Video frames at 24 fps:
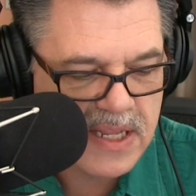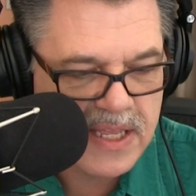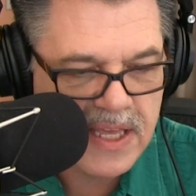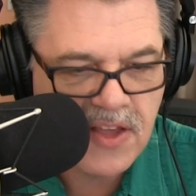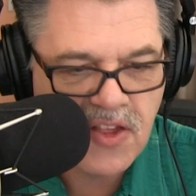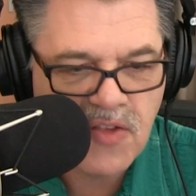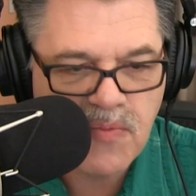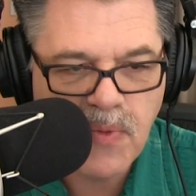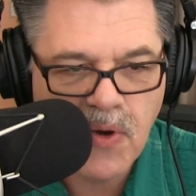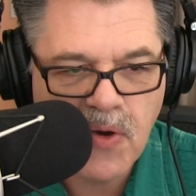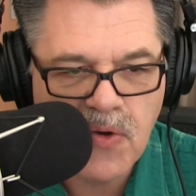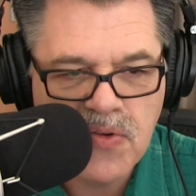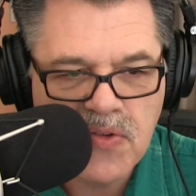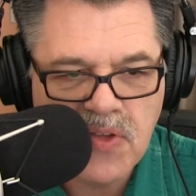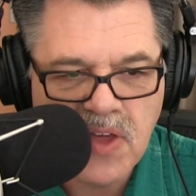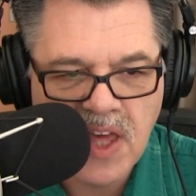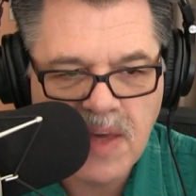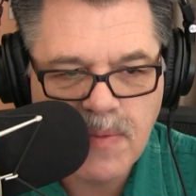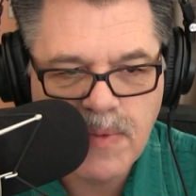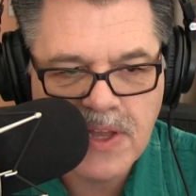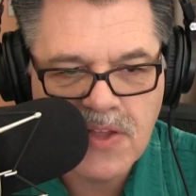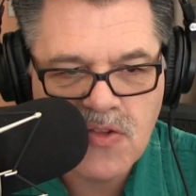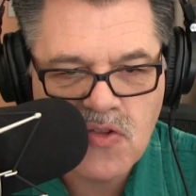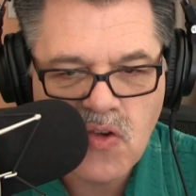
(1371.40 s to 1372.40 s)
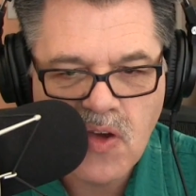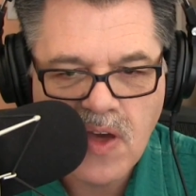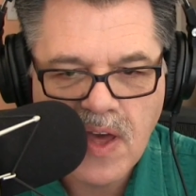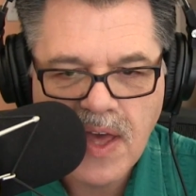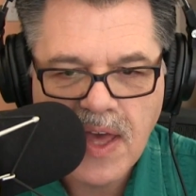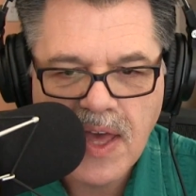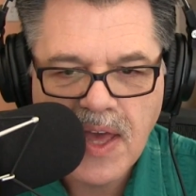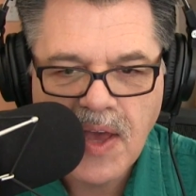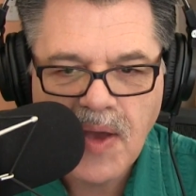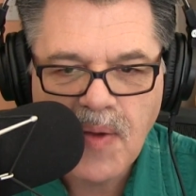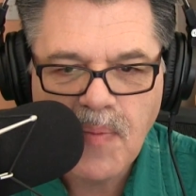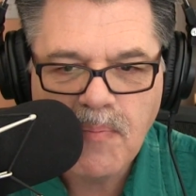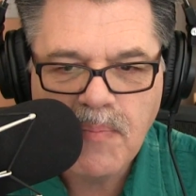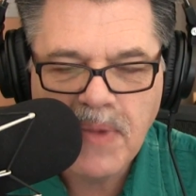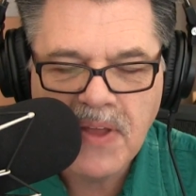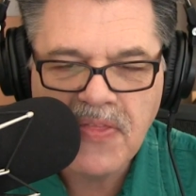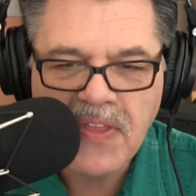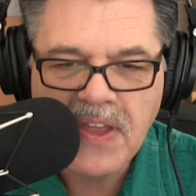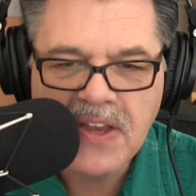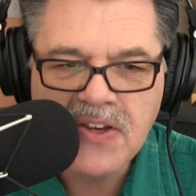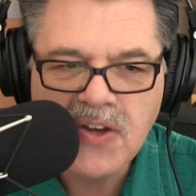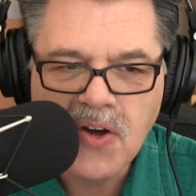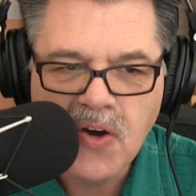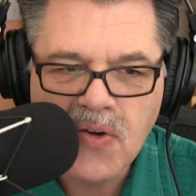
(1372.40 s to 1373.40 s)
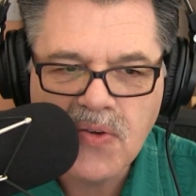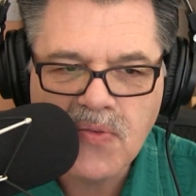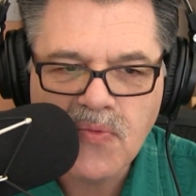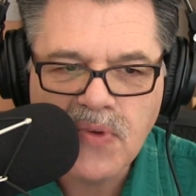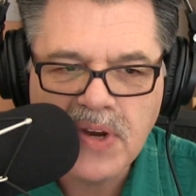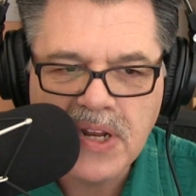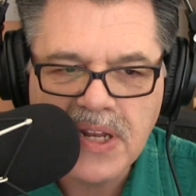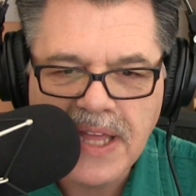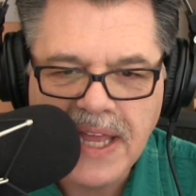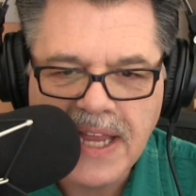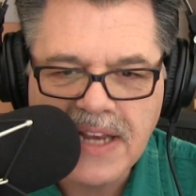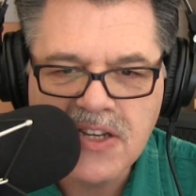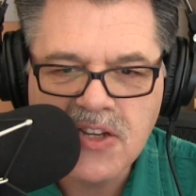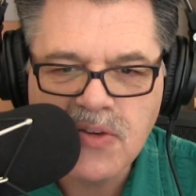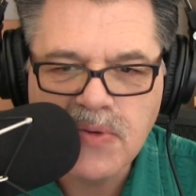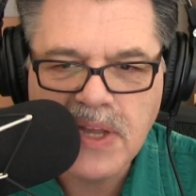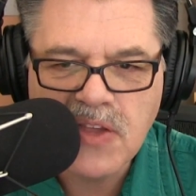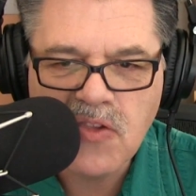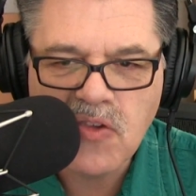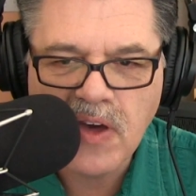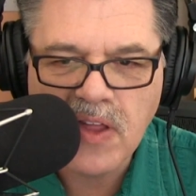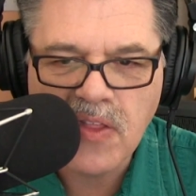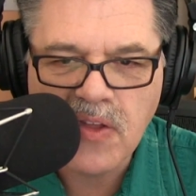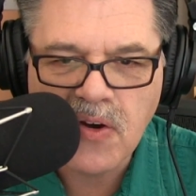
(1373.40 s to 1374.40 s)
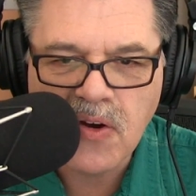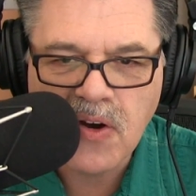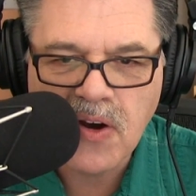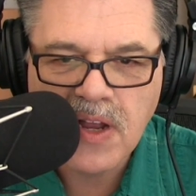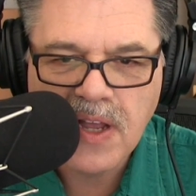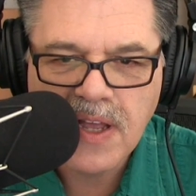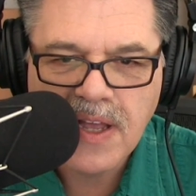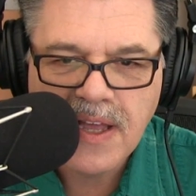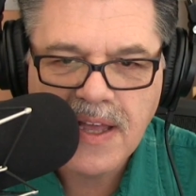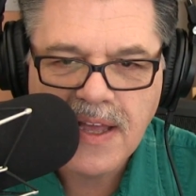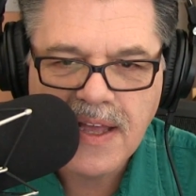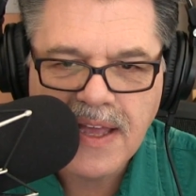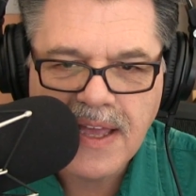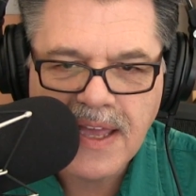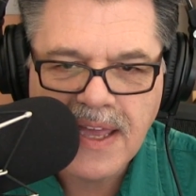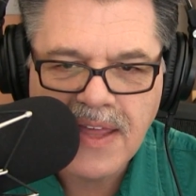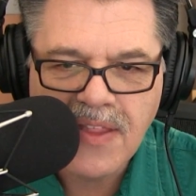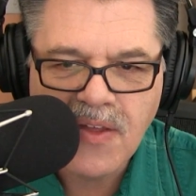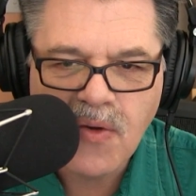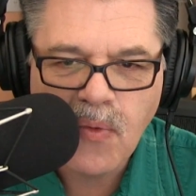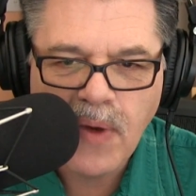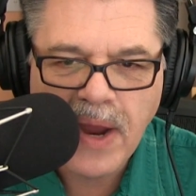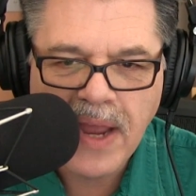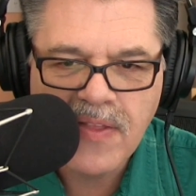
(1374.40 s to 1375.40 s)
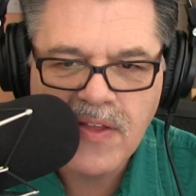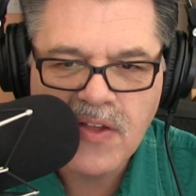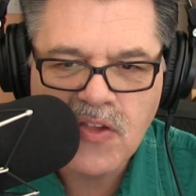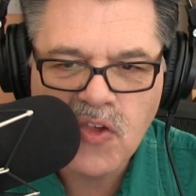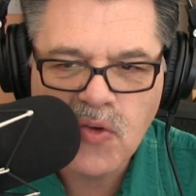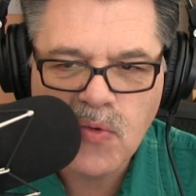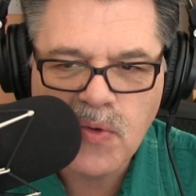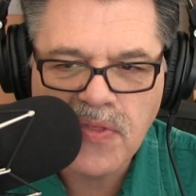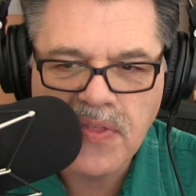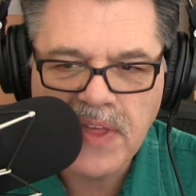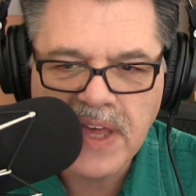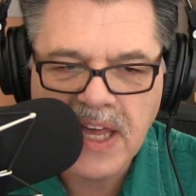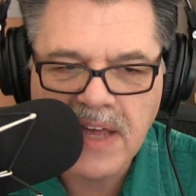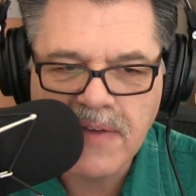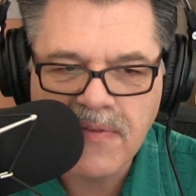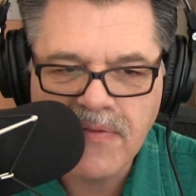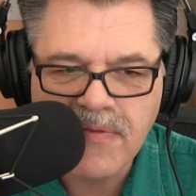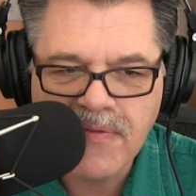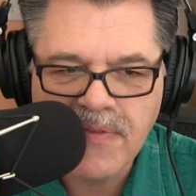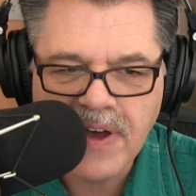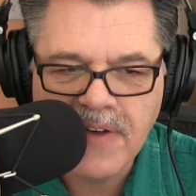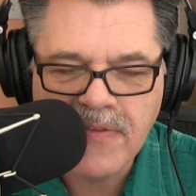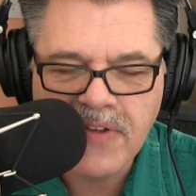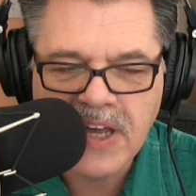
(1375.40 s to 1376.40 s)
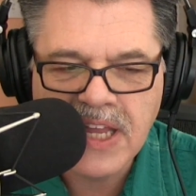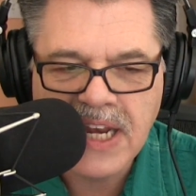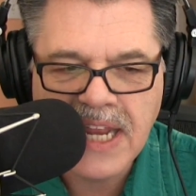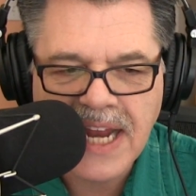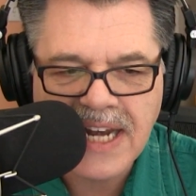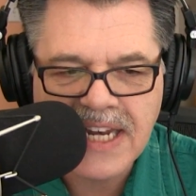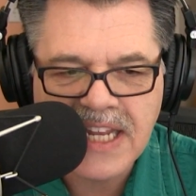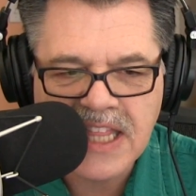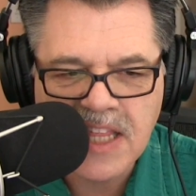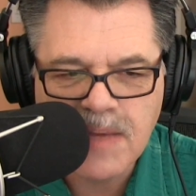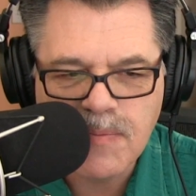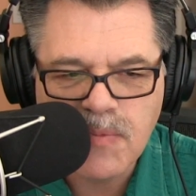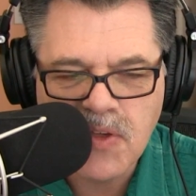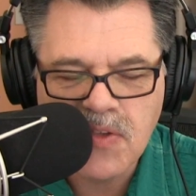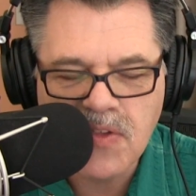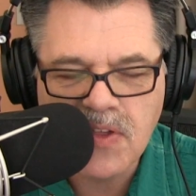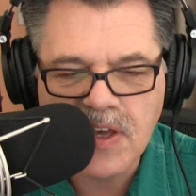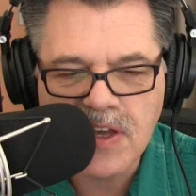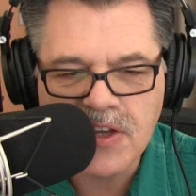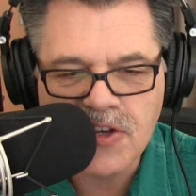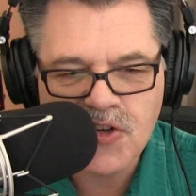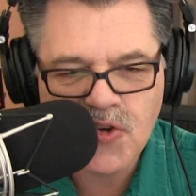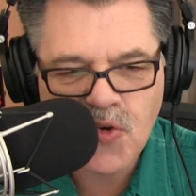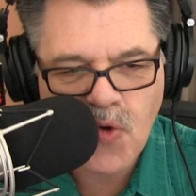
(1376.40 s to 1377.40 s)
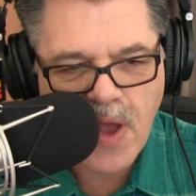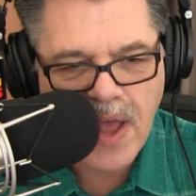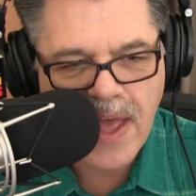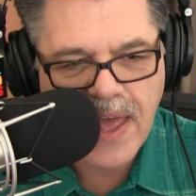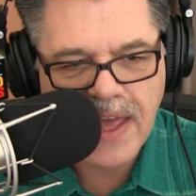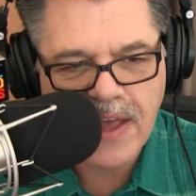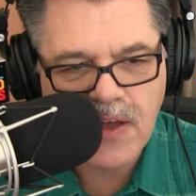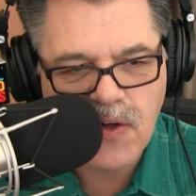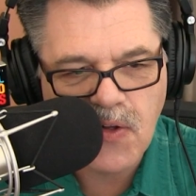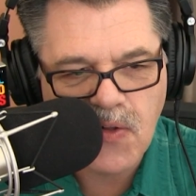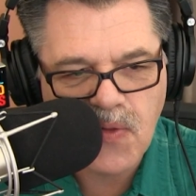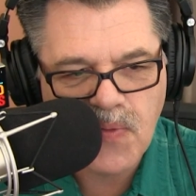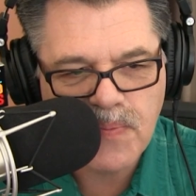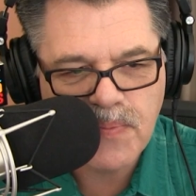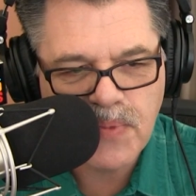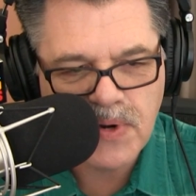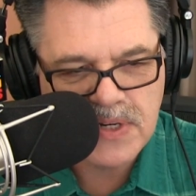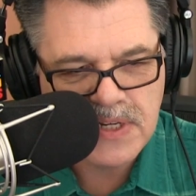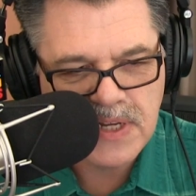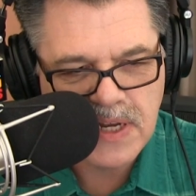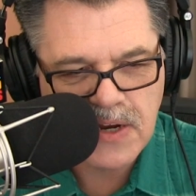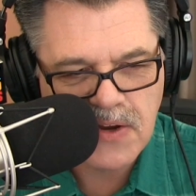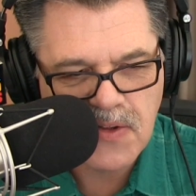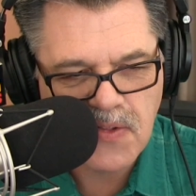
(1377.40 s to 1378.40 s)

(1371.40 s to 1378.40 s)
exposed image. But they don't relate to each other in a way that you would think of connecting them using a triangle, particularly.